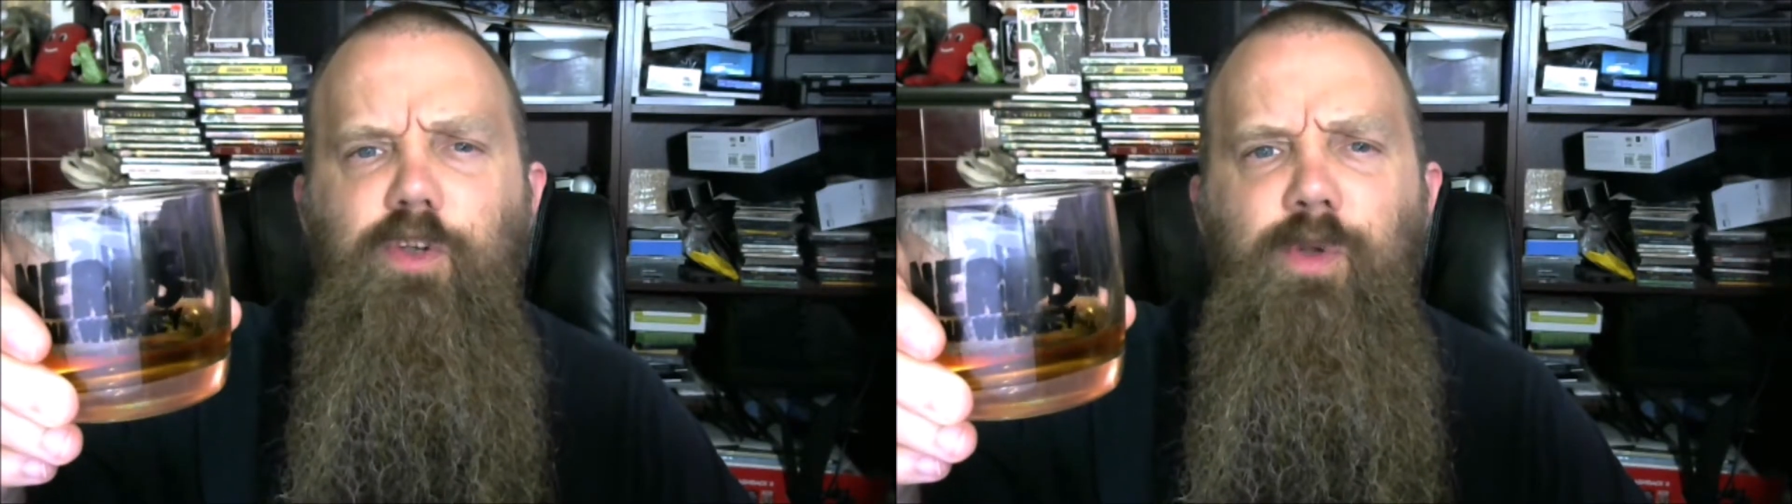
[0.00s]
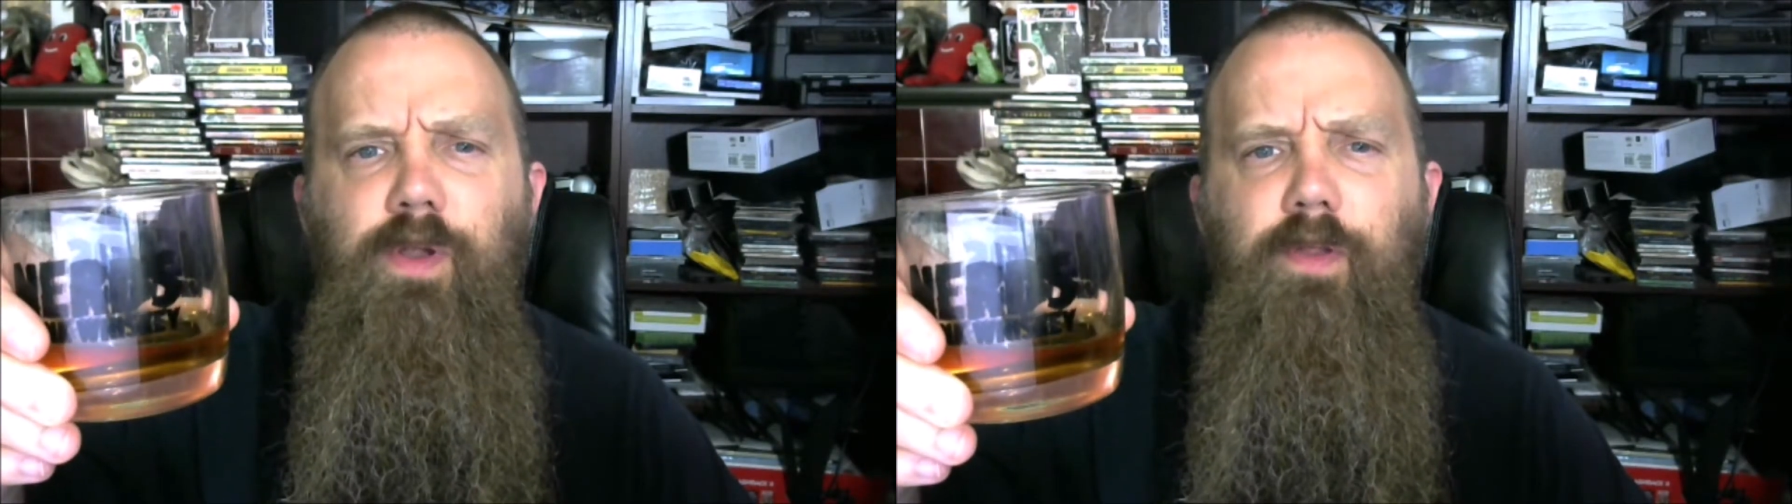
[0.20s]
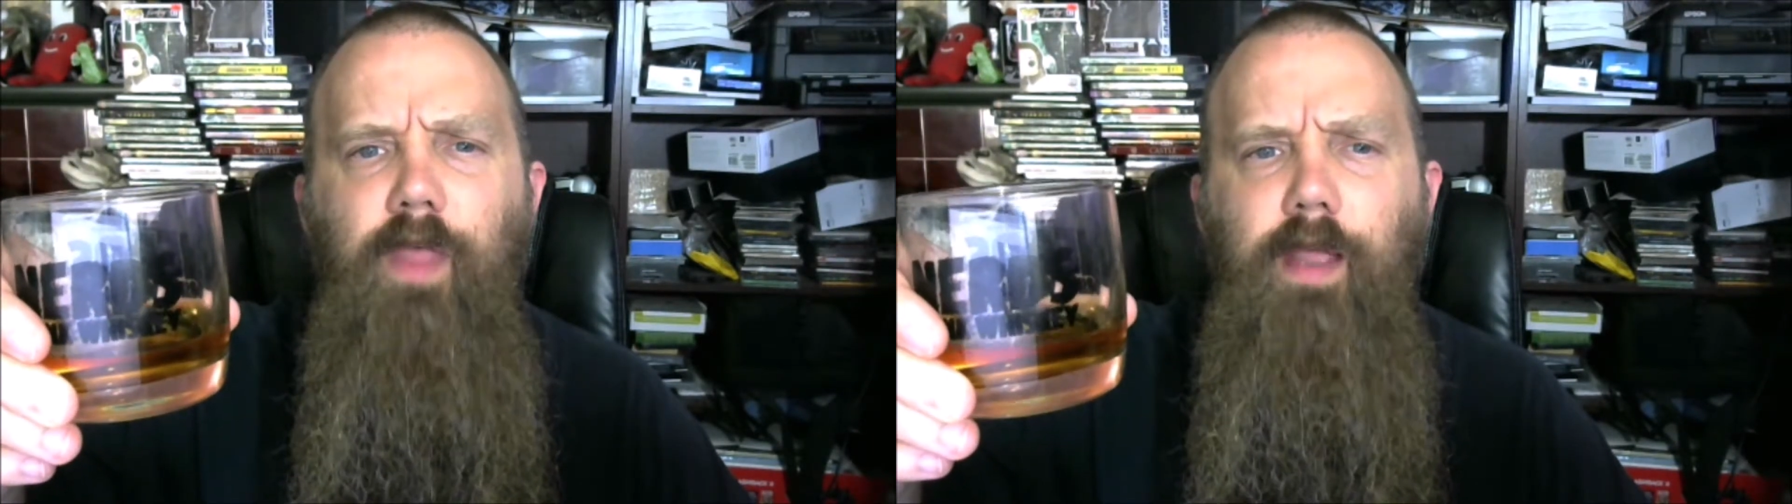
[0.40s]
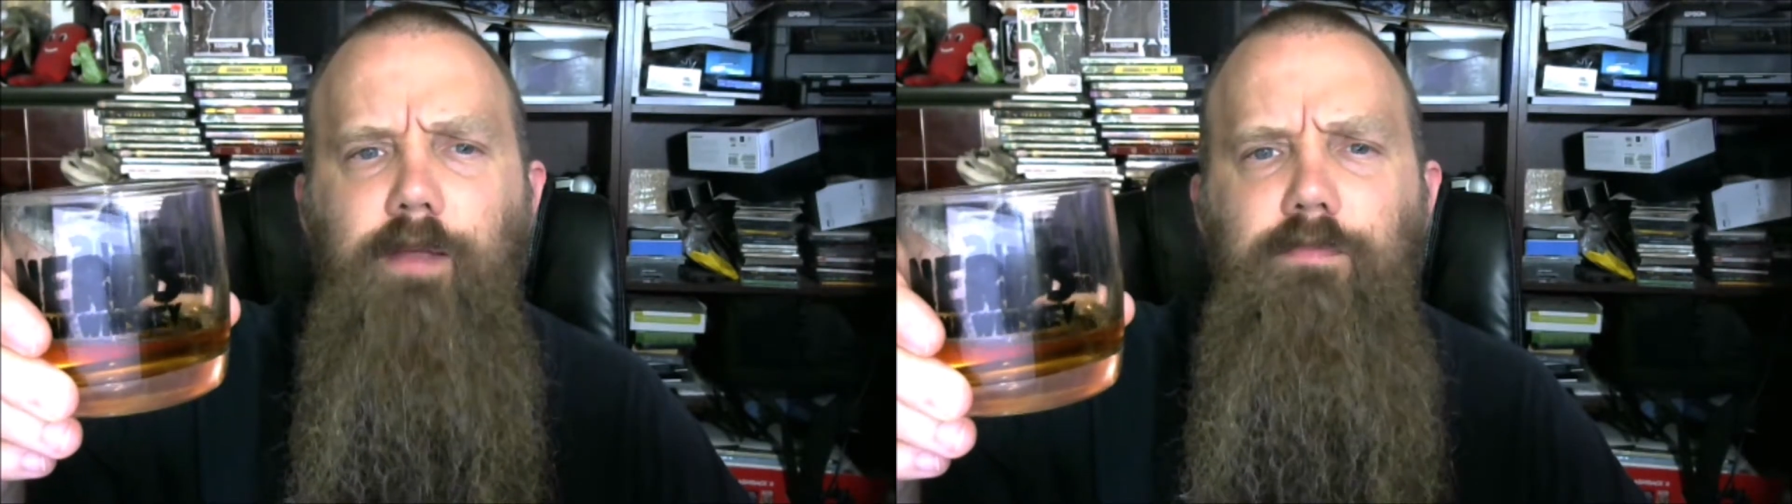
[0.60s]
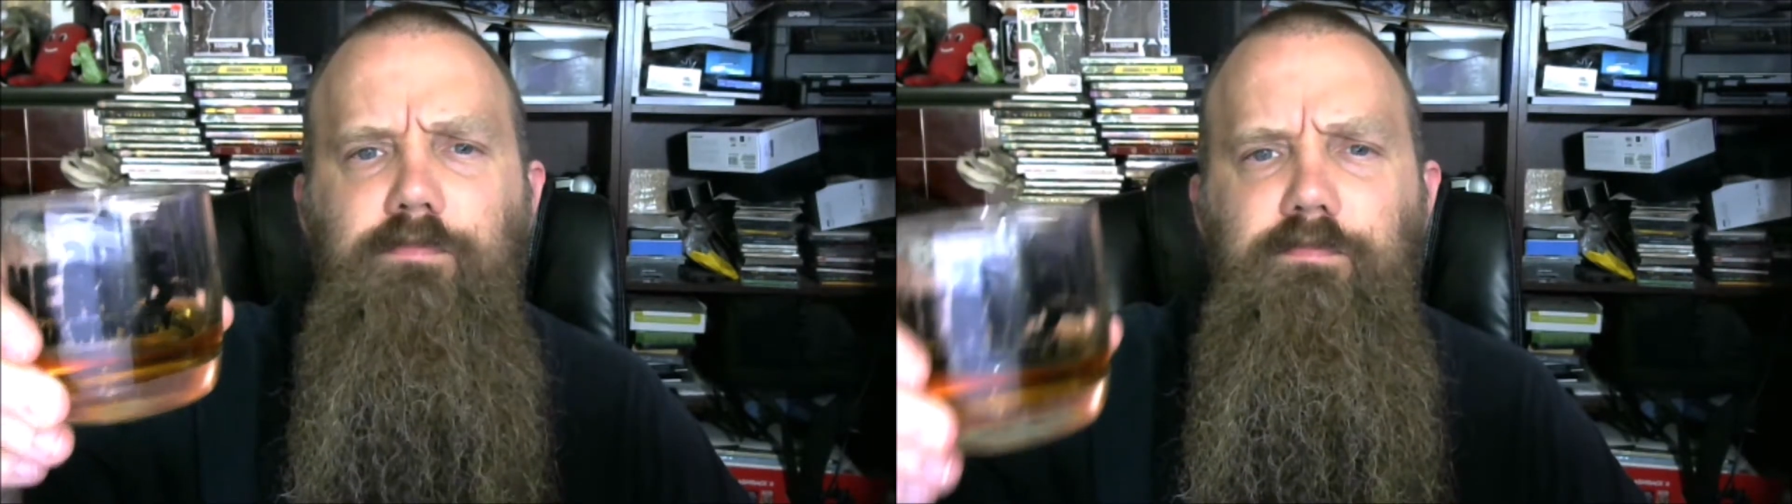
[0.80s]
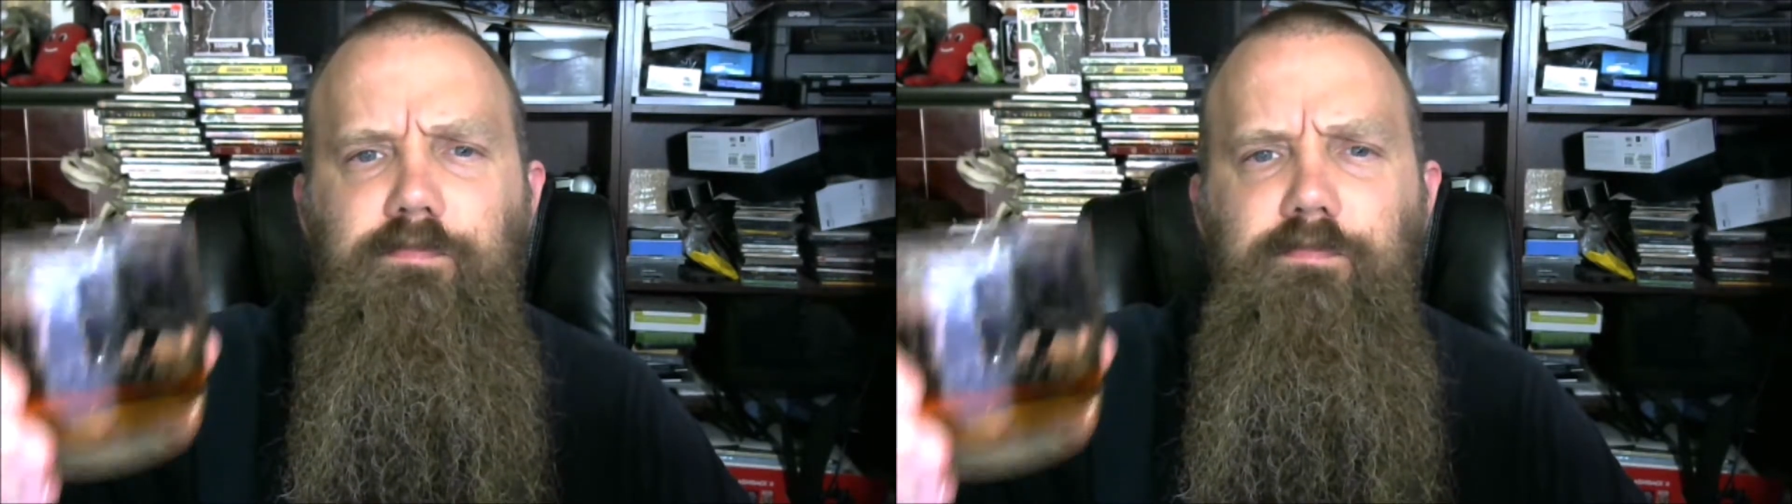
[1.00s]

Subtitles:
your thing.